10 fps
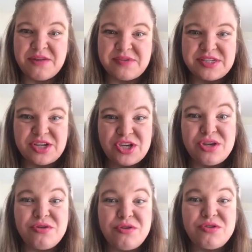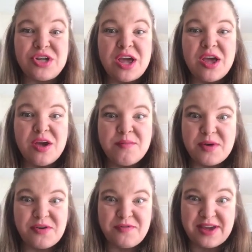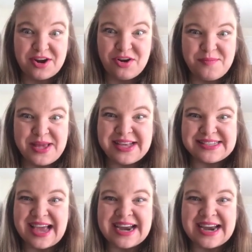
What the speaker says: And it was a huge motivator because